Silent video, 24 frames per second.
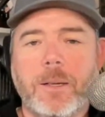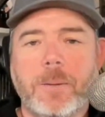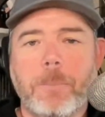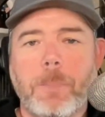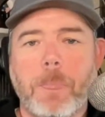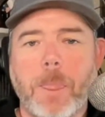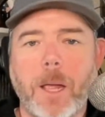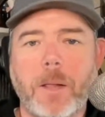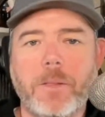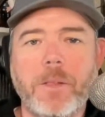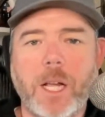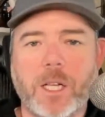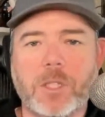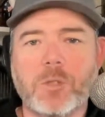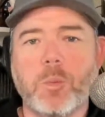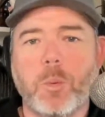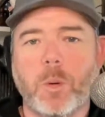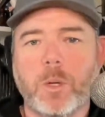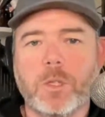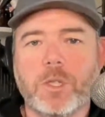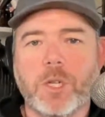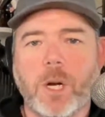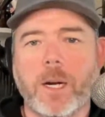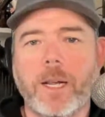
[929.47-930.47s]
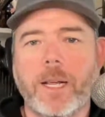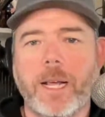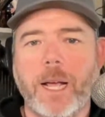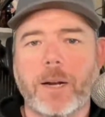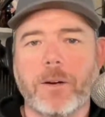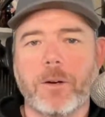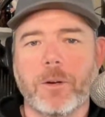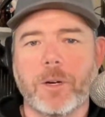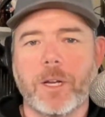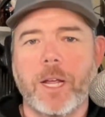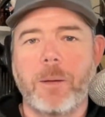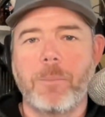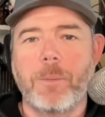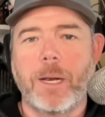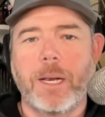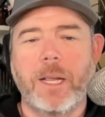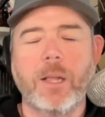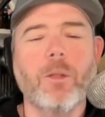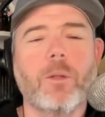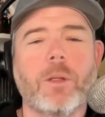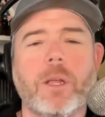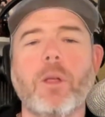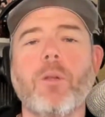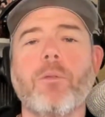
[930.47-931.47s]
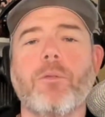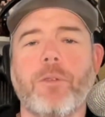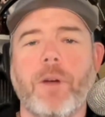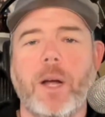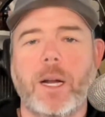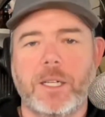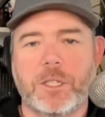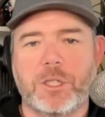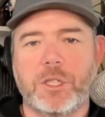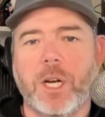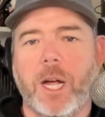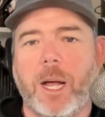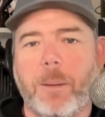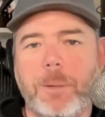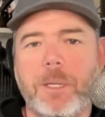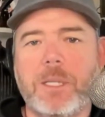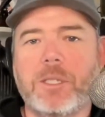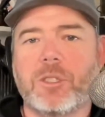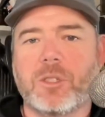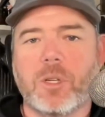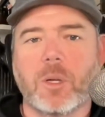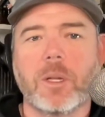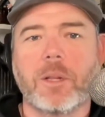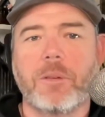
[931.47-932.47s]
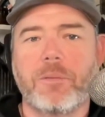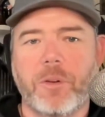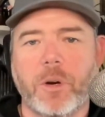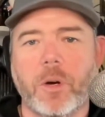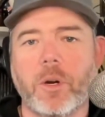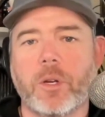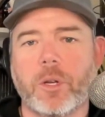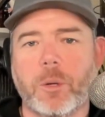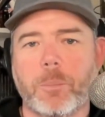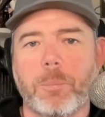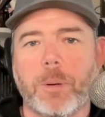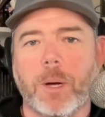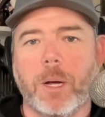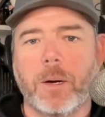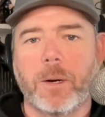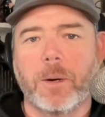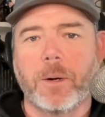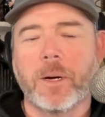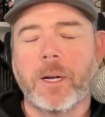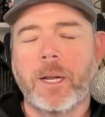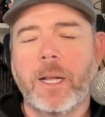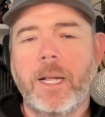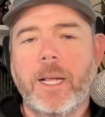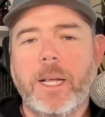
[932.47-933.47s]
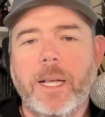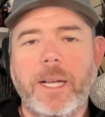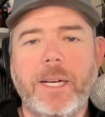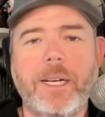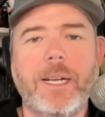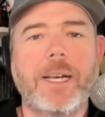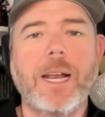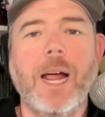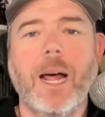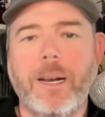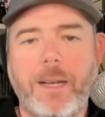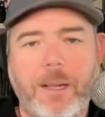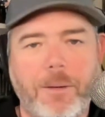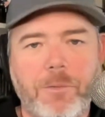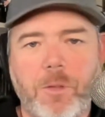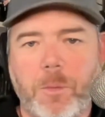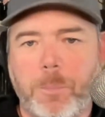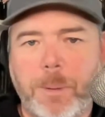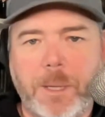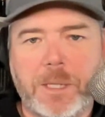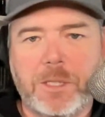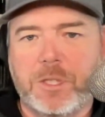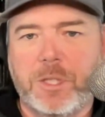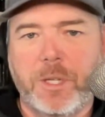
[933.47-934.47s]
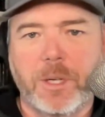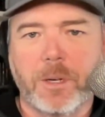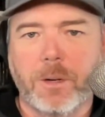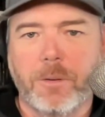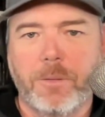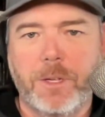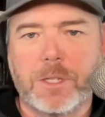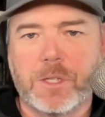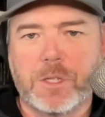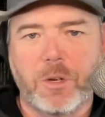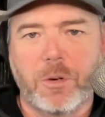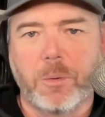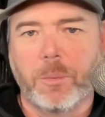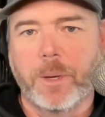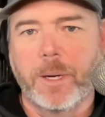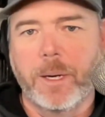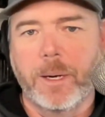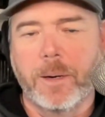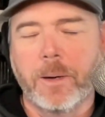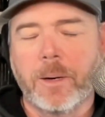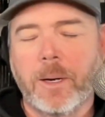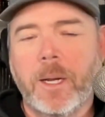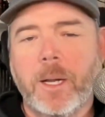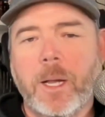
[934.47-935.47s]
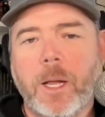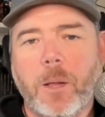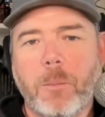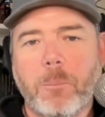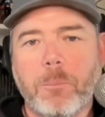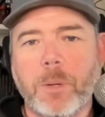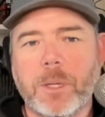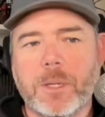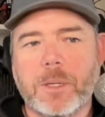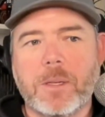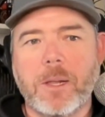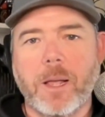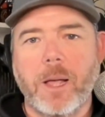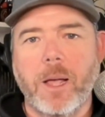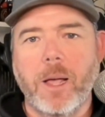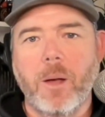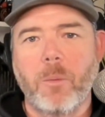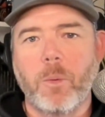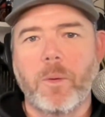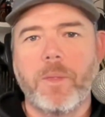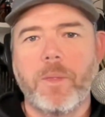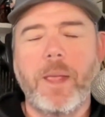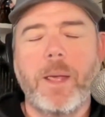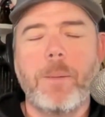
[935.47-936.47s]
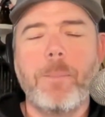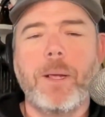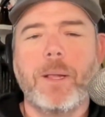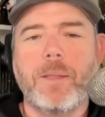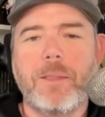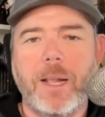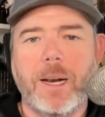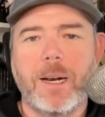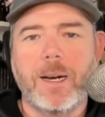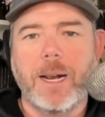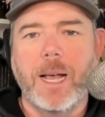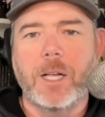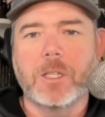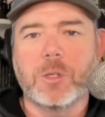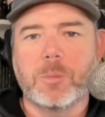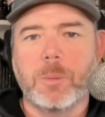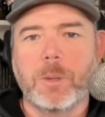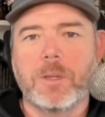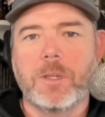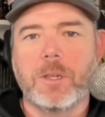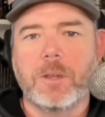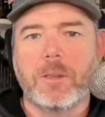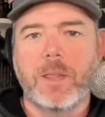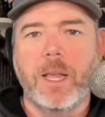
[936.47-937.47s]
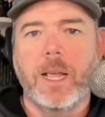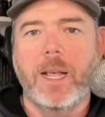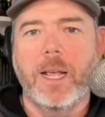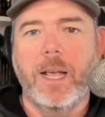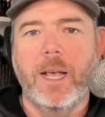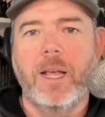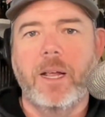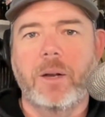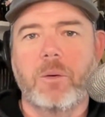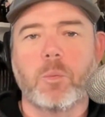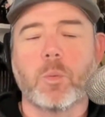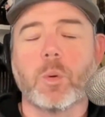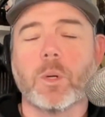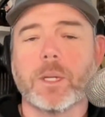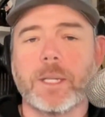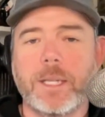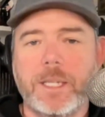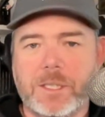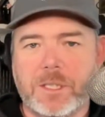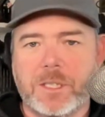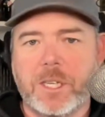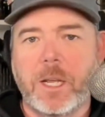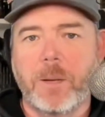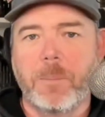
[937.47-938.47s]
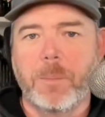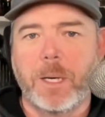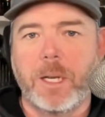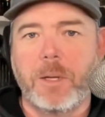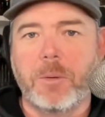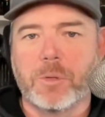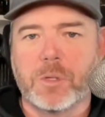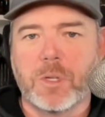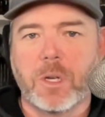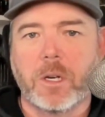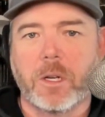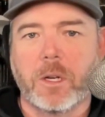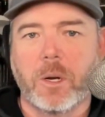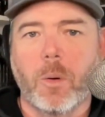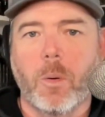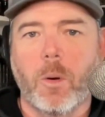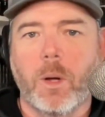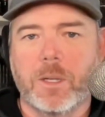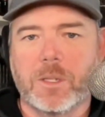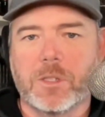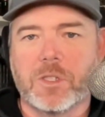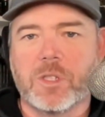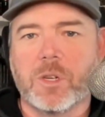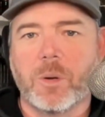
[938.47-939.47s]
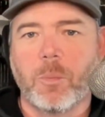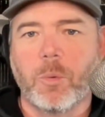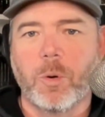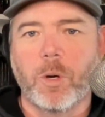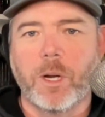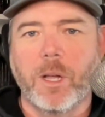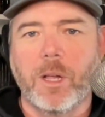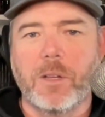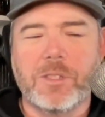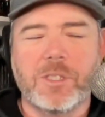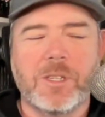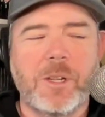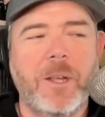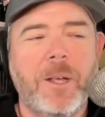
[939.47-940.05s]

And that's where Johnny Hekker came in. He'll find a job. He's still a very good punter. He did not have the best year of his career, but when they made that announcement that they had released him and he was going to go on to somewhere else,